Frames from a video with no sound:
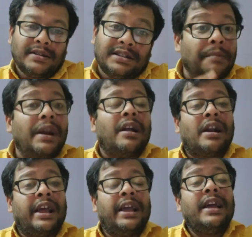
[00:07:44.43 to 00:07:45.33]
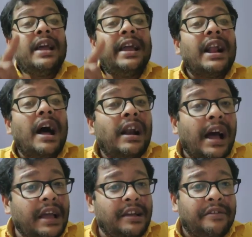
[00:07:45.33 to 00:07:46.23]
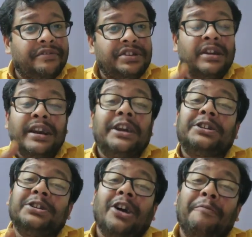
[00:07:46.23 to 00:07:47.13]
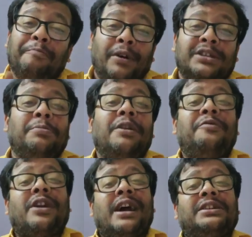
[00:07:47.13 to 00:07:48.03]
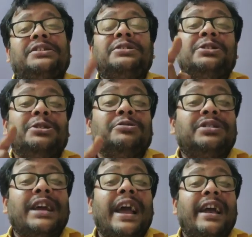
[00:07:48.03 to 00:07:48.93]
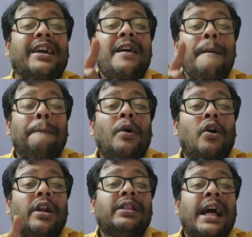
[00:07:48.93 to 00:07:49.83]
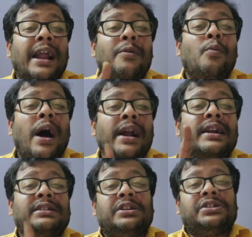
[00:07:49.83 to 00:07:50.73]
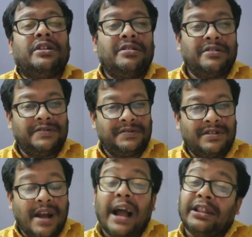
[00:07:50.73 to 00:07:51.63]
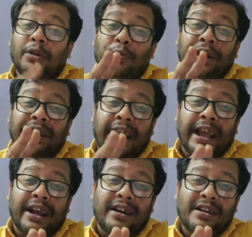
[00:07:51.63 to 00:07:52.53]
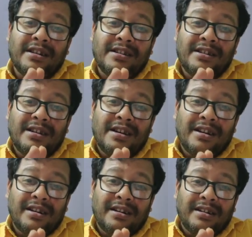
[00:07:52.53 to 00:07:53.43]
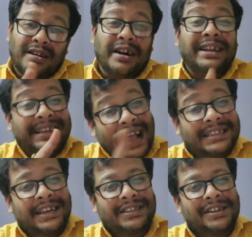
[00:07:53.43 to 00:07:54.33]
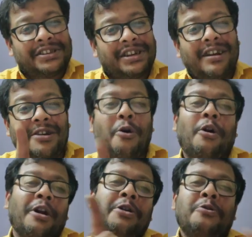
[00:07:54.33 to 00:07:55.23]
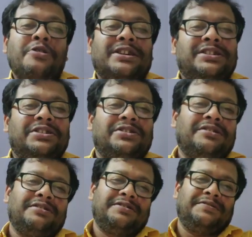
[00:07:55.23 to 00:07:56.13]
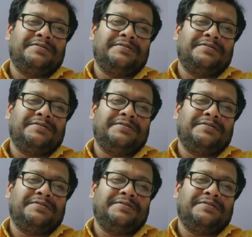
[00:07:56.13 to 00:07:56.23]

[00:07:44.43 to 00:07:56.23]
Similarly, in our lives, it's not possible for us to take more than one decision. Either we take a yes decision or a no decision.